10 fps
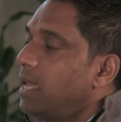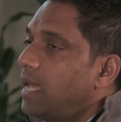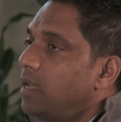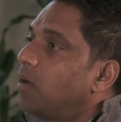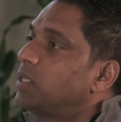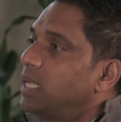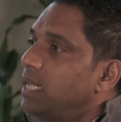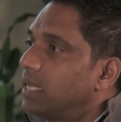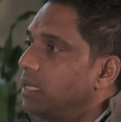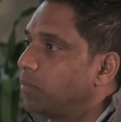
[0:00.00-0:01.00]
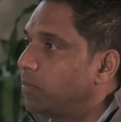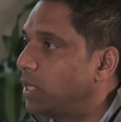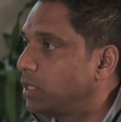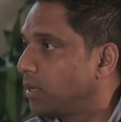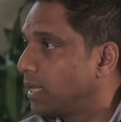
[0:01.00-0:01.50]
and not selling any
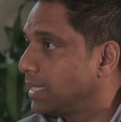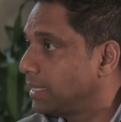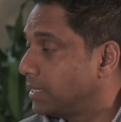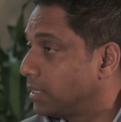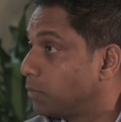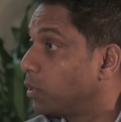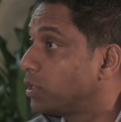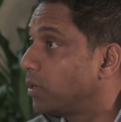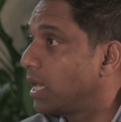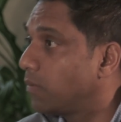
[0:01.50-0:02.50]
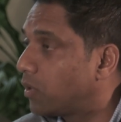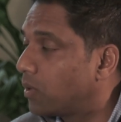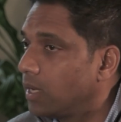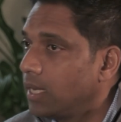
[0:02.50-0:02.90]
perpetual licenses whatsoever.